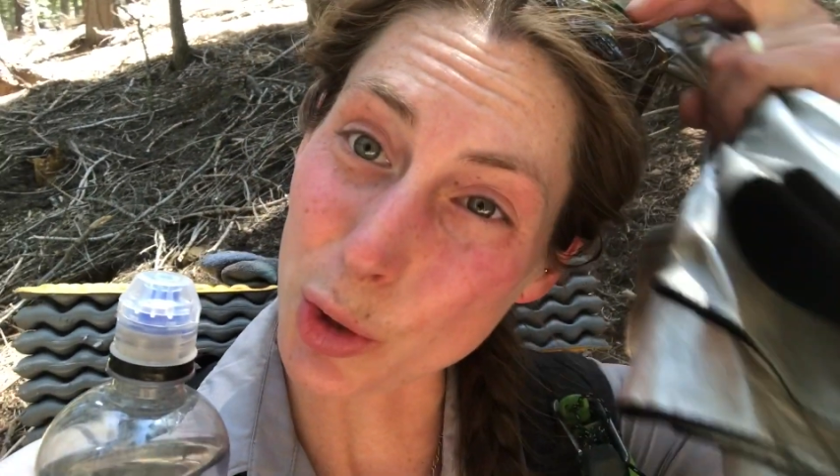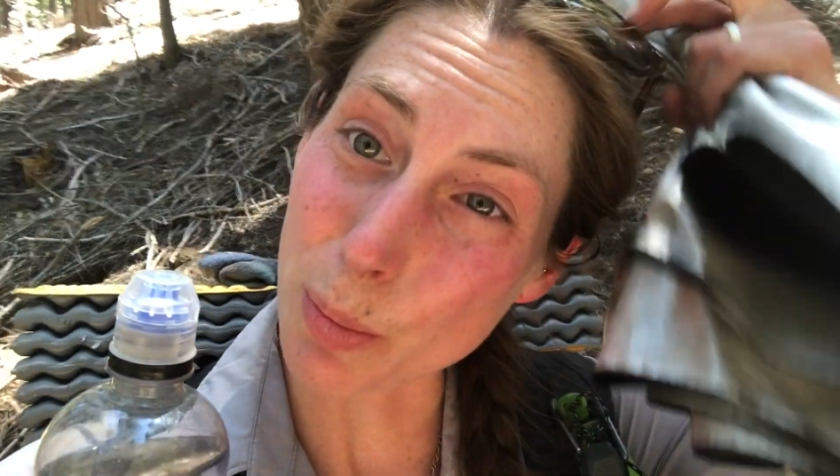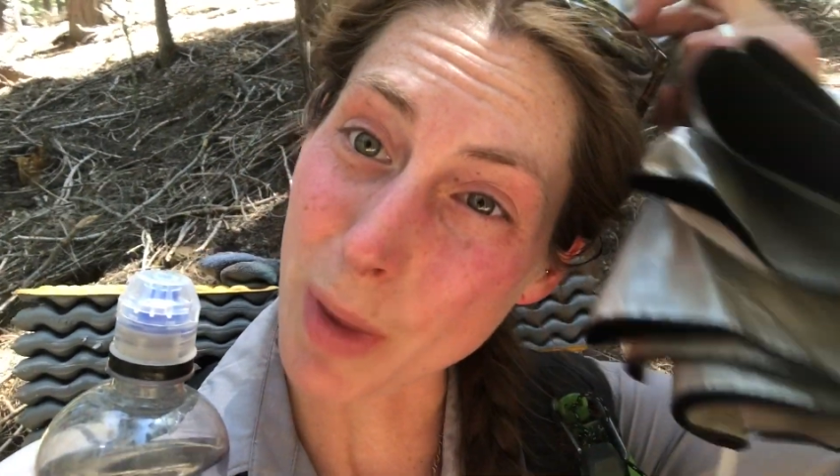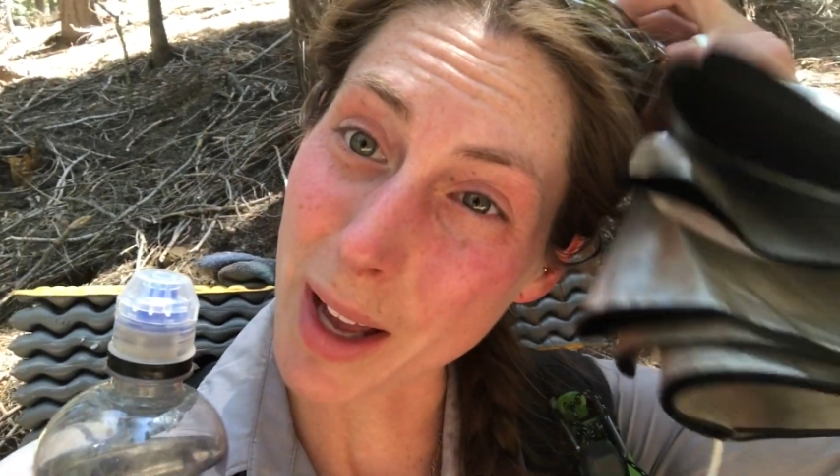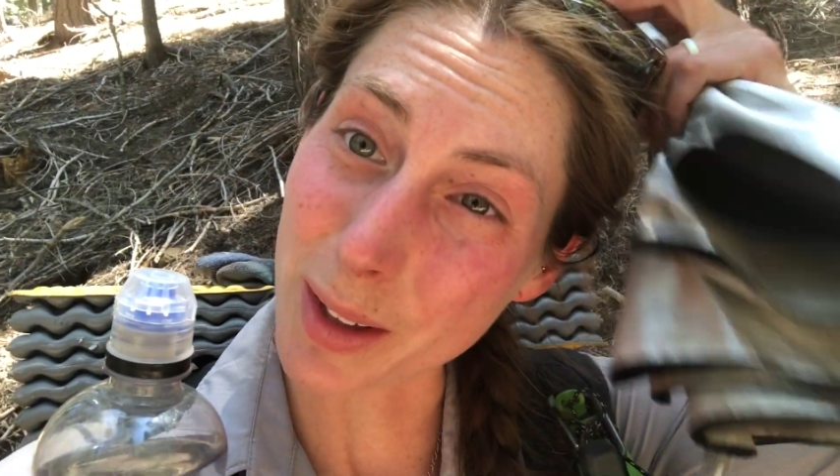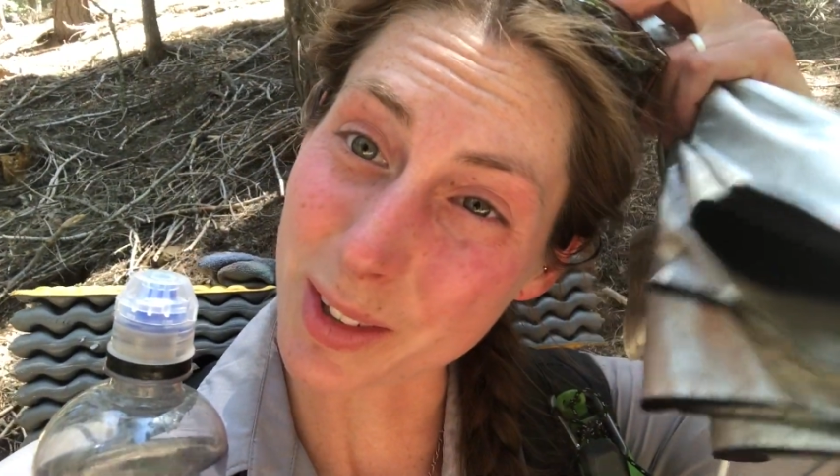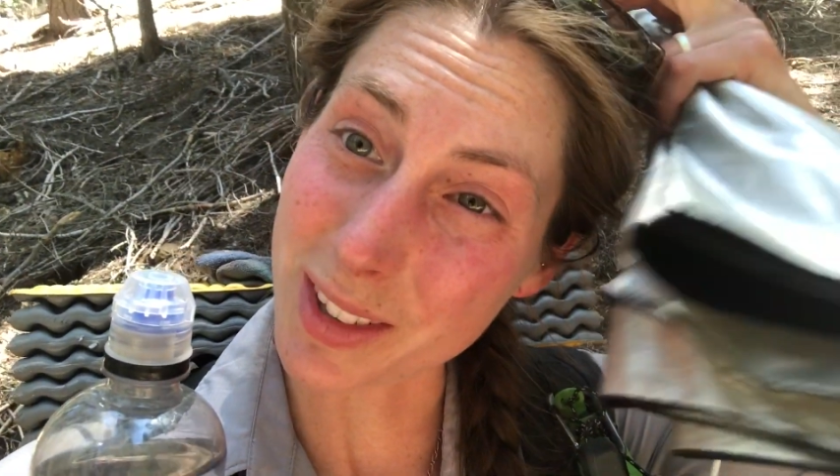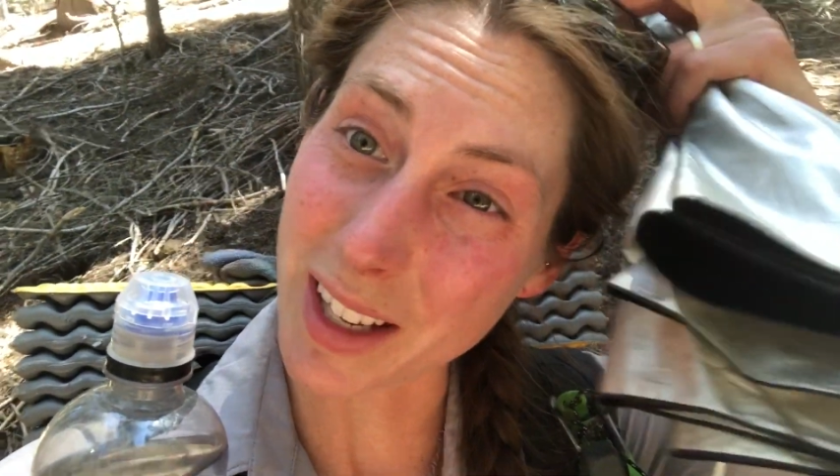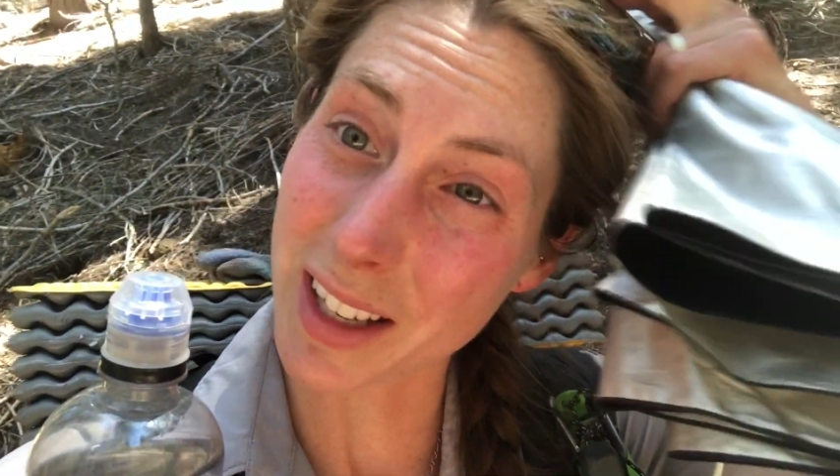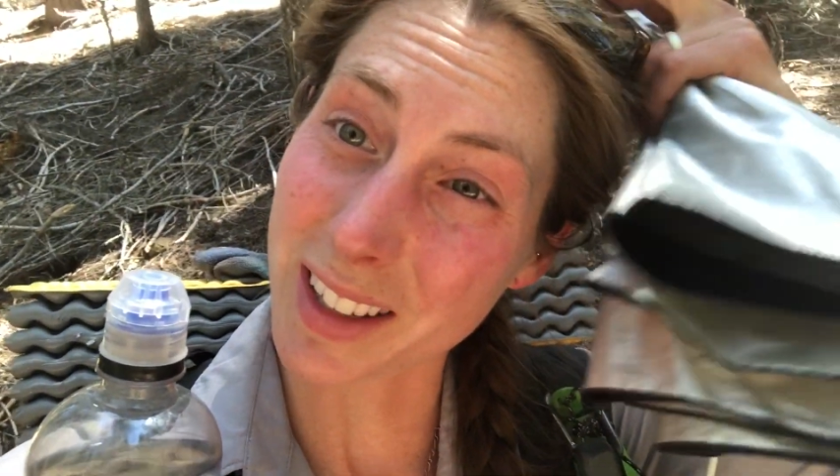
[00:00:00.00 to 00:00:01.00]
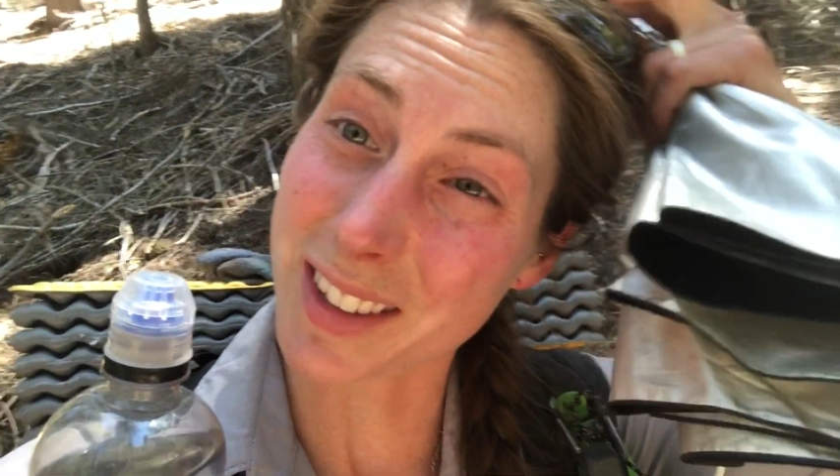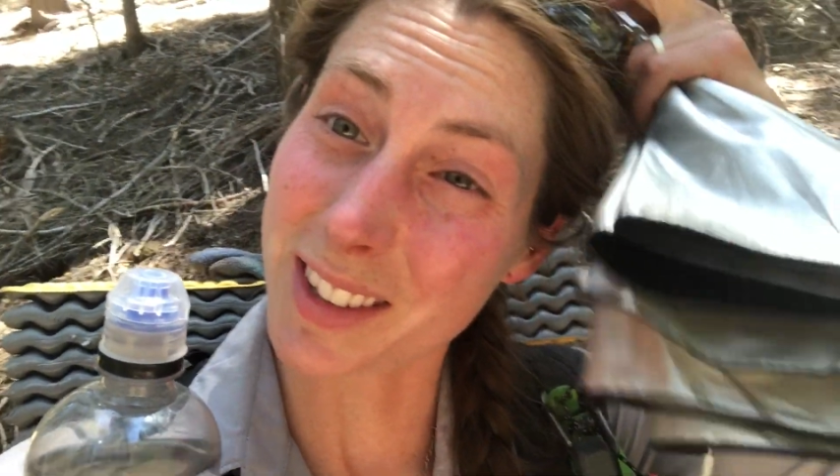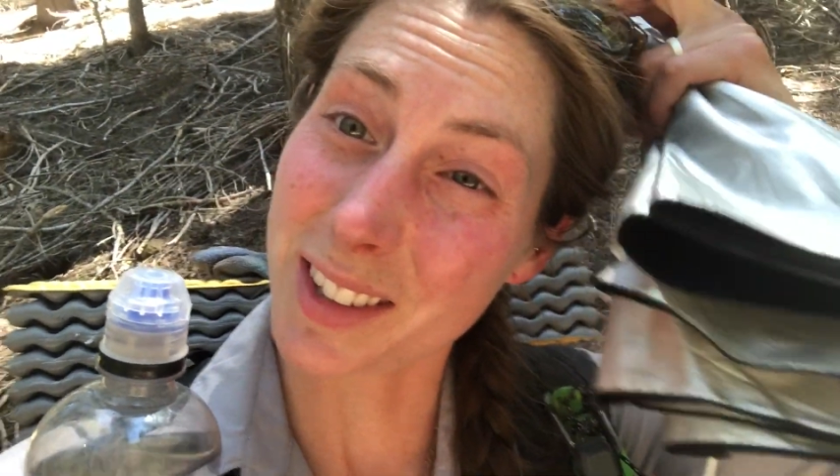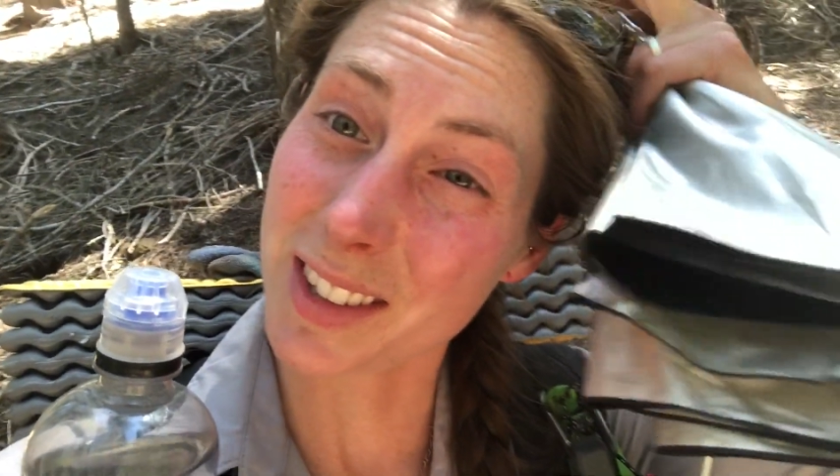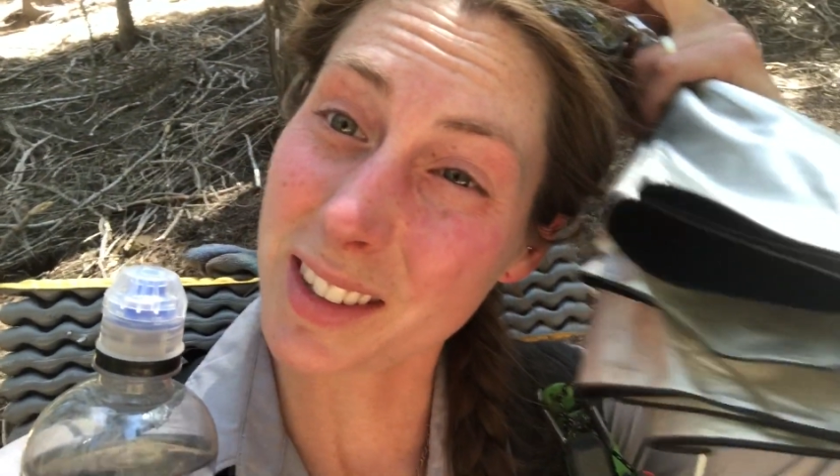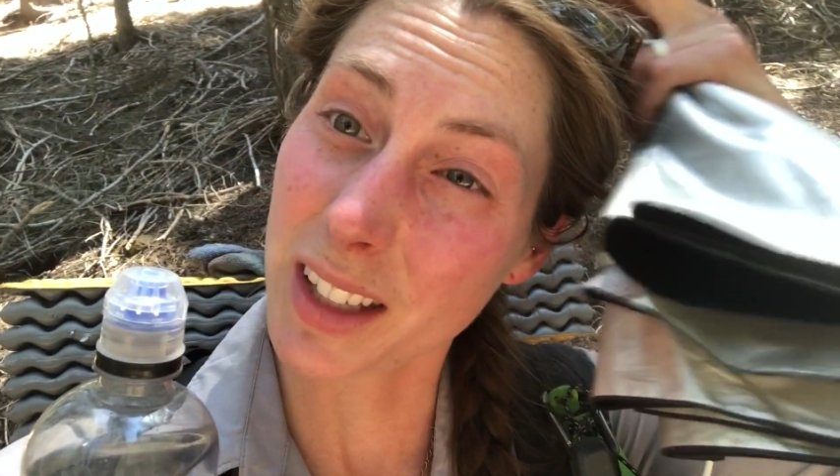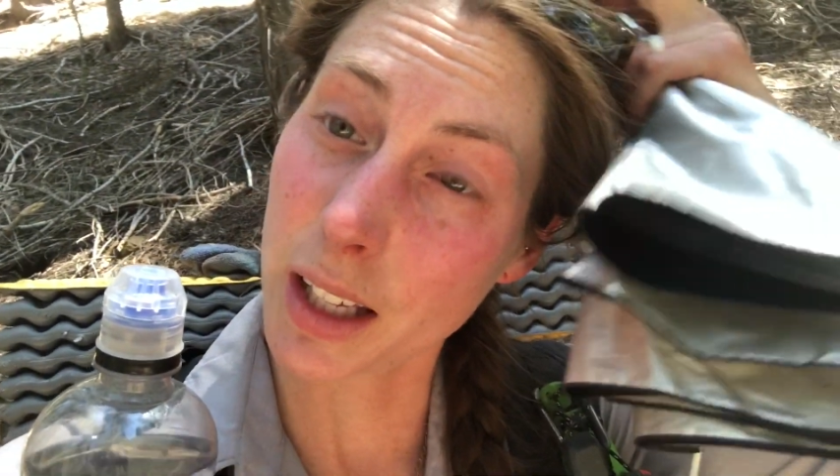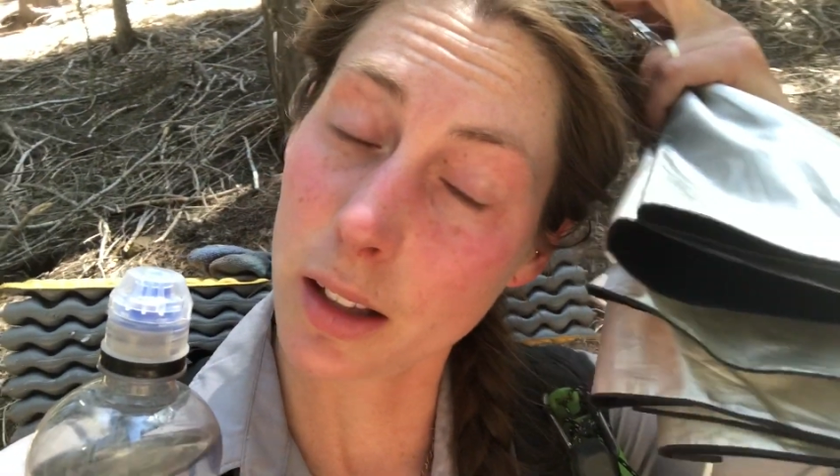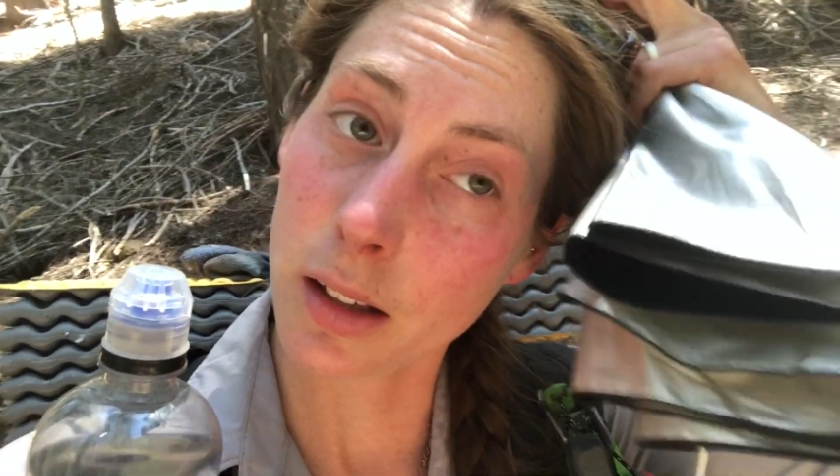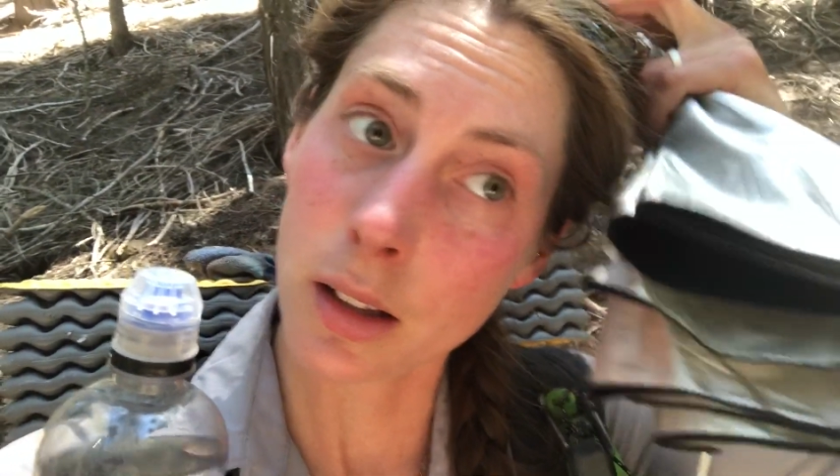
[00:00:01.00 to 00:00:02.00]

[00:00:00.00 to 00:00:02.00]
miles a day consistently.